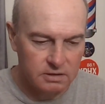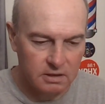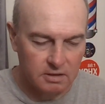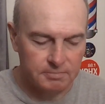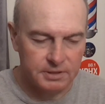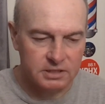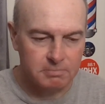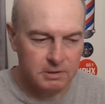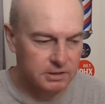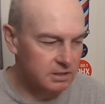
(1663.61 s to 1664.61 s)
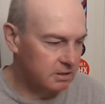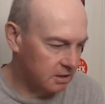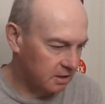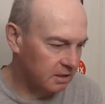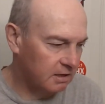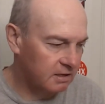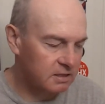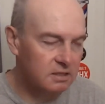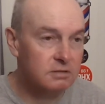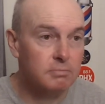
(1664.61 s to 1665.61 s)
helped dispense it. Then I
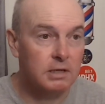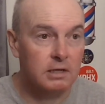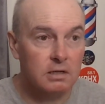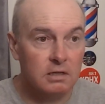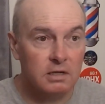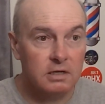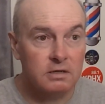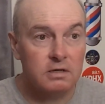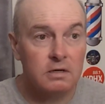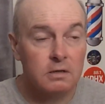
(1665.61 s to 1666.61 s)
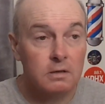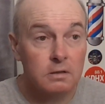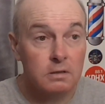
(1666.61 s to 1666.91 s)
got this bottle later,